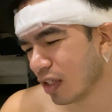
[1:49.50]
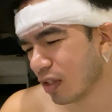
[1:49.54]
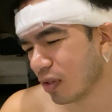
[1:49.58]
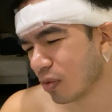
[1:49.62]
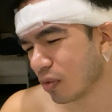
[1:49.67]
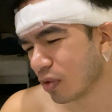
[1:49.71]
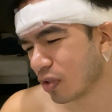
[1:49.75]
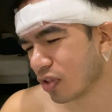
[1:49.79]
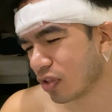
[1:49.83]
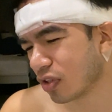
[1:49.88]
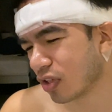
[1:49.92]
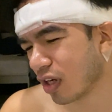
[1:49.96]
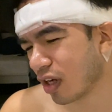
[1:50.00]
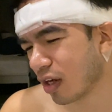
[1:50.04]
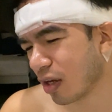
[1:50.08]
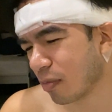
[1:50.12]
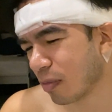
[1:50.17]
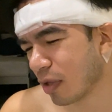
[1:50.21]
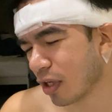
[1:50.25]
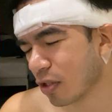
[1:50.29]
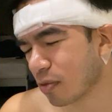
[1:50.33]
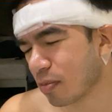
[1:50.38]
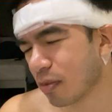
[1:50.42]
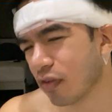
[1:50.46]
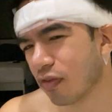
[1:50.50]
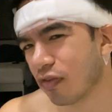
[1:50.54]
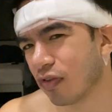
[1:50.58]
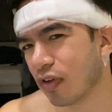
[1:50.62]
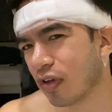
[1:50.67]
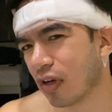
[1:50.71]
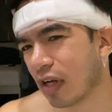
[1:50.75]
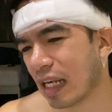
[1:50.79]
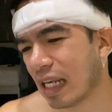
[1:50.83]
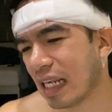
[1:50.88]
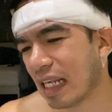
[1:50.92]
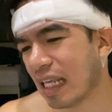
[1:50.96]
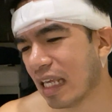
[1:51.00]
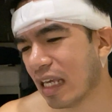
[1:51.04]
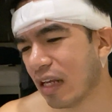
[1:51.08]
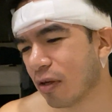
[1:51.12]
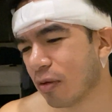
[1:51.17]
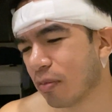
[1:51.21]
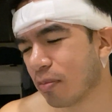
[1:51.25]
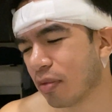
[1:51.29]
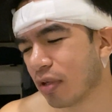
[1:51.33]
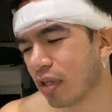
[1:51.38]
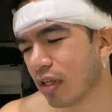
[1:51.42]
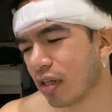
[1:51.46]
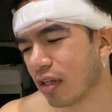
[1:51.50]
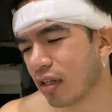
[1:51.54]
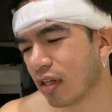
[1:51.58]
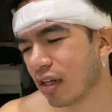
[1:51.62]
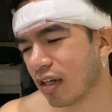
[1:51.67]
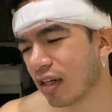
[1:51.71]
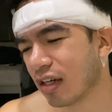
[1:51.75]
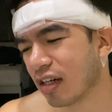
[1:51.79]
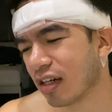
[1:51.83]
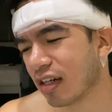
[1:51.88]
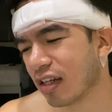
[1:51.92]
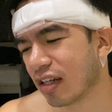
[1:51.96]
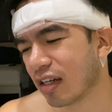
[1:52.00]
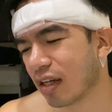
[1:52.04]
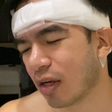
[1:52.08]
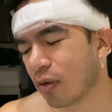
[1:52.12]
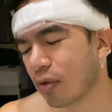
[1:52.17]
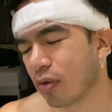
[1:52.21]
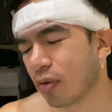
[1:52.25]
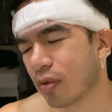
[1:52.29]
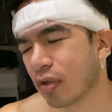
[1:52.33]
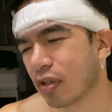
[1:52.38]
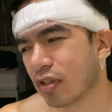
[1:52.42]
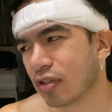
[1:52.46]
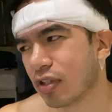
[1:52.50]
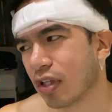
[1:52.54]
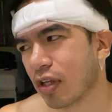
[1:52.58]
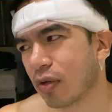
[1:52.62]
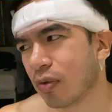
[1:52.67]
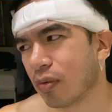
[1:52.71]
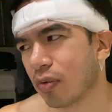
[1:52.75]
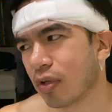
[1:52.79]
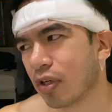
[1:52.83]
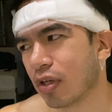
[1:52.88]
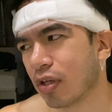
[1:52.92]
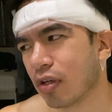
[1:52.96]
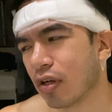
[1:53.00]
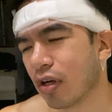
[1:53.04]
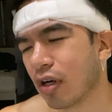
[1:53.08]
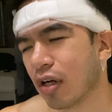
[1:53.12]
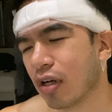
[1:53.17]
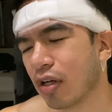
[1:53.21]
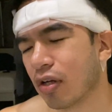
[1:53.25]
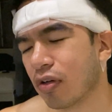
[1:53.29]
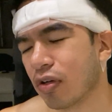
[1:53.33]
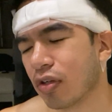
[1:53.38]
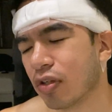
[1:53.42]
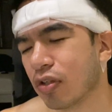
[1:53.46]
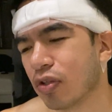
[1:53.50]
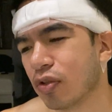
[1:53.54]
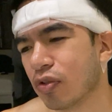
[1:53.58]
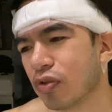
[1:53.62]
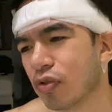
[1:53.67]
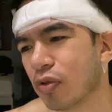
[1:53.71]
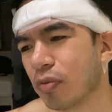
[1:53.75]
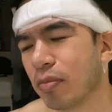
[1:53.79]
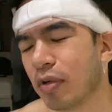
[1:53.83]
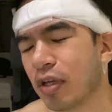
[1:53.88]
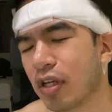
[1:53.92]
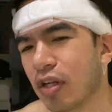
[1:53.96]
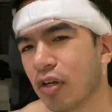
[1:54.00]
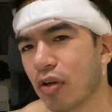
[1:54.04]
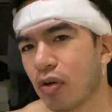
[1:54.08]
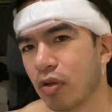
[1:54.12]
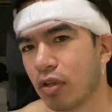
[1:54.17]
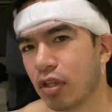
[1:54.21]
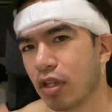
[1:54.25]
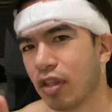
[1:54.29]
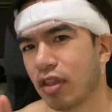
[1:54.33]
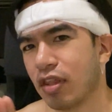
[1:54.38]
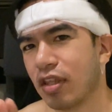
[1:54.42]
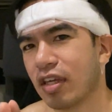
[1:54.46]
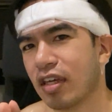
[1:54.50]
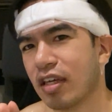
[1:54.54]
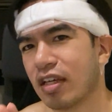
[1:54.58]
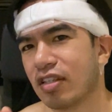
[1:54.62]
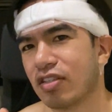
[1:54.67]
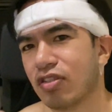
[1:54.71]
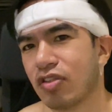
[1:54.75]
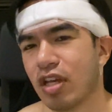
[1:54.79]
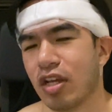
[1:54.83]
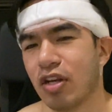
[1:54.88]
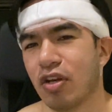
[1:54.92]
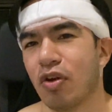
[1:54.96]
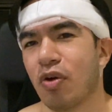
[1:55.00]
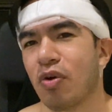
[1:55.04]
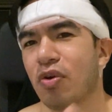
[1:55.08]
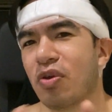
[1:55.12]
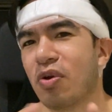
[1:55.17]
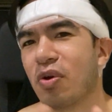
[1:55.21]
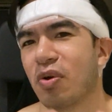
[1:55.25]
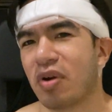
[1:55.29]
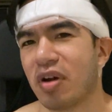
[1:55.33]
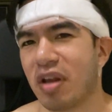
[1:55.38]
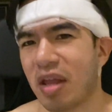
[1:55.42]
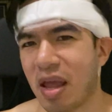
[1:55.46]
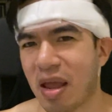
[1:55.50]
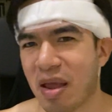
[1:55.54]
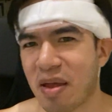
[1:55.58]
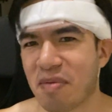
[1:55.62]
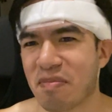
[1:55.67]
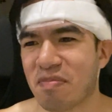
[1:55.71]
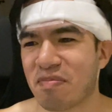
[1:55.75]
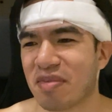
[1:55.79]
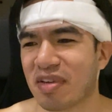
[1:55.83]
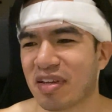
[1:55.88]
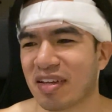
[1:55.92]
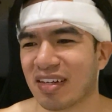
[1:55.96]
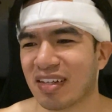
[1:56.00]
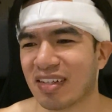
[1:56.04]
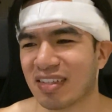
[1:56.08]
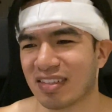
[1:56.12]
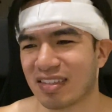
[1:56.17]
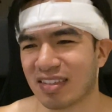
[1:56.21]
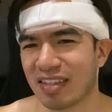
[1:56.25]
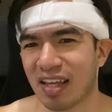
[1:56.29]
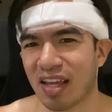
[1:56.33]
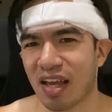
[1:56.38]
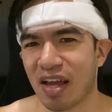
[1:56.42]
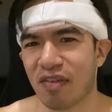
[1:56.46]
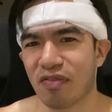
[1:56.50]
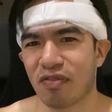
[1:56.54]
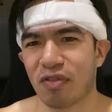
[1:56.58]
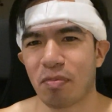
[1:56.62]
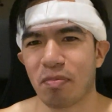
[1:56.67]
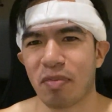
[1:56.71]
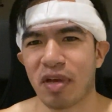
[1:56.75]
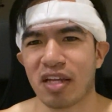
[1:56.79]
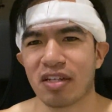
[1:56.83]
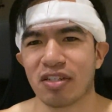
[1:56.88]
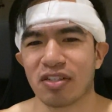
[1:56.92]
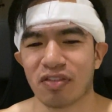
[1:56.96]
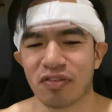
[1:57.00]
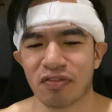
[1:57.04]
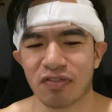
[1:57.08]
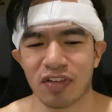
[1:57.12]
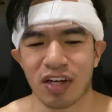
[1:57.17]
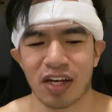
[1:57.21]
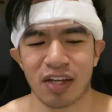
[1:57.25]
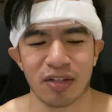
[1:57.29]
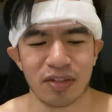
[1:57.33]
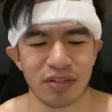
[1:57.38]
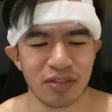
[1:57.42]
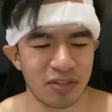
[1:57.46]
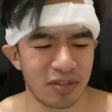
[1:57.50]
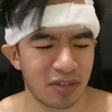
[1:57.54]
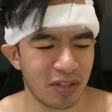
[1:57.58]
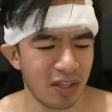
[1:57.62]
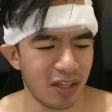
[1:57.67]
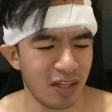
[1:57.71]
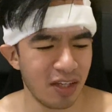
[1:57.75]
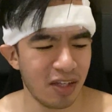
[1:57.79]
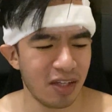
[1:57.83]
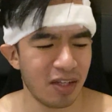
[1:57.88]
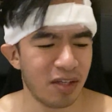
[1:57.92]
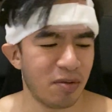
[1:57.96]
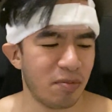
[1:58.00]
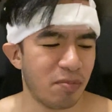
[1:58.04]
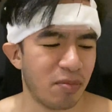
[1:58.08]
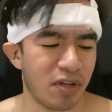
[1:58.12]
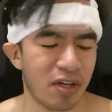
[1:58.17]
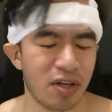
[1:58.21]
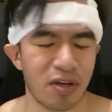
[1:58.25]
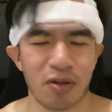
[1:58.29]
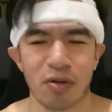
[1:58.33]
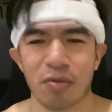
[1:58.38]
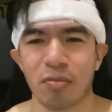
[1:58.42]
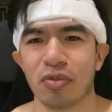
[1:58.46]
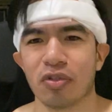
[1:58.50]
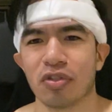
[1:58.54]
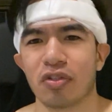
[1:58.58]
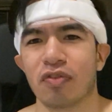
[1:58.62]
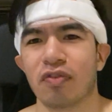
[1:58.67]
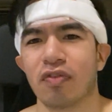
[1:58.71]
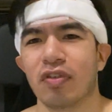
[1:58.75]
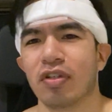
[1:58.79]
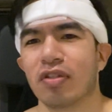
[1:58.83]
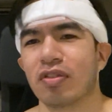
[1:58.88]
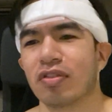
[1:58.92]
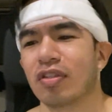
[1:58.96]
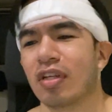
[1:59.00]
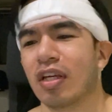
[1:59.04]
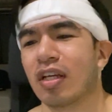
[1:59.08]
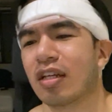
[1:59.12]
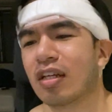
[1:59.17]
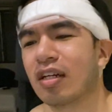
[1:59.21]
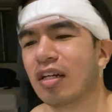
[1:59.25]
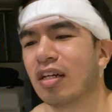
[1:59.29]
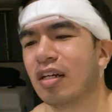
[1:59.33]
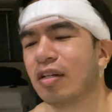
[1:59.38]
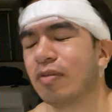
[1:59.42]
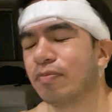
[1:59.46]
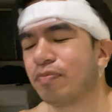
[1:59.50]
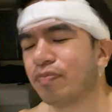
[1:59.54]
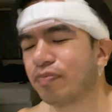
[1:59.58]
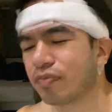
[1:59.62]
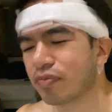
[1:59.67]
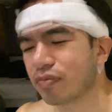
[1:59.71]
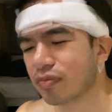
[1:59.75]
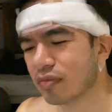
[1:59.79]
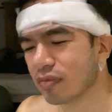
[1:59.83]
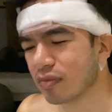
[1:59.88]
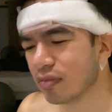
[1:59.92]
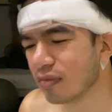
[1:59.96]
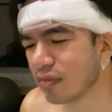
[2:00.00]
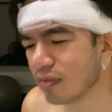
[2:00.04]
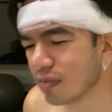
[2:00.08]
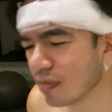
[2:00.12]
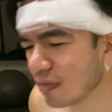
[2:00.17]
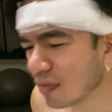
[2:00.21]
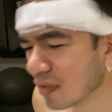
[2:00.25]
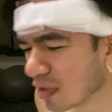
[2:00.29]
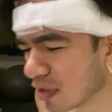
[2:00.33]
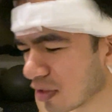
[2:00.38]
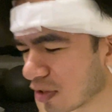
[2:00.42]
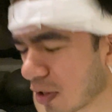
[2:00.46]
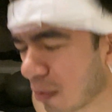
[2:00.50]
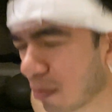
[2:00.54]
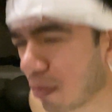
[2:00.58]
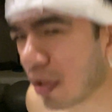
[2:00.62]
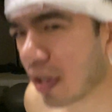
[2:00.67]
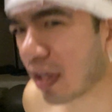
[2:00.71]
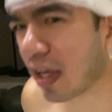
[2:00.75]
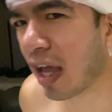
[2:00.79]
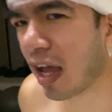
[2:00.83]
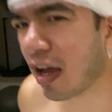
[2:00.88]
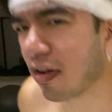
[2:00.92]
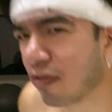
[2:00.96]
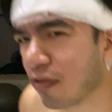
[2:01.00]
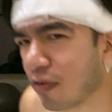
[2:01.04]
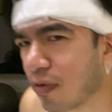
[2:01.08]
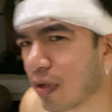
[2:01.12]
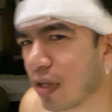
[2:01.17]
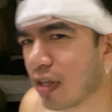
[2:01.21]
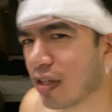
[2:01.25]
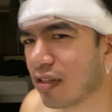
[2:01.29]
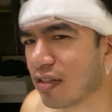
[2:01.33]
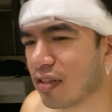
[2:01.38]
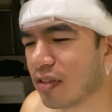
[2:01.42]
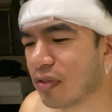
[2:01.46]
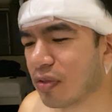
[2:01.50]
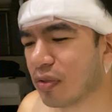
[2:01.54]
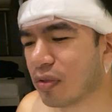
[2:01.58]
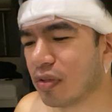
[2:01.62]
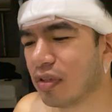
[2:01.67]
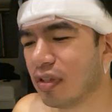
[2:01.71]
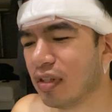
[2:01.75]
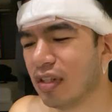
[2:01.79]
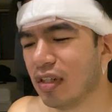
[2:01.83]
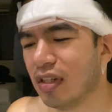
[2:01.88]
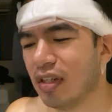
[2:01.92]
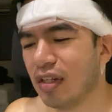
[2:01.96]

which makes me feel a little bit, I don't want to say weird, odd, or unusual, but the thing is, they know your name because they have the patient files, but it almost feels like something halfway to,